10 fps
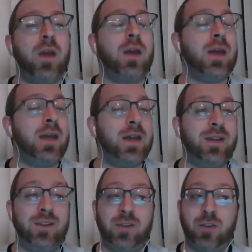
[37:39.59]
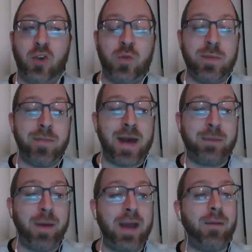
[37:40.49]
He is human
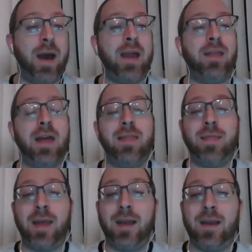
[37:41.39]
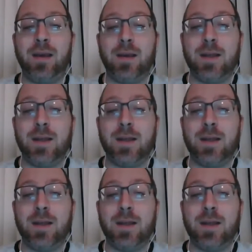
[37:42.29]
backpack. I think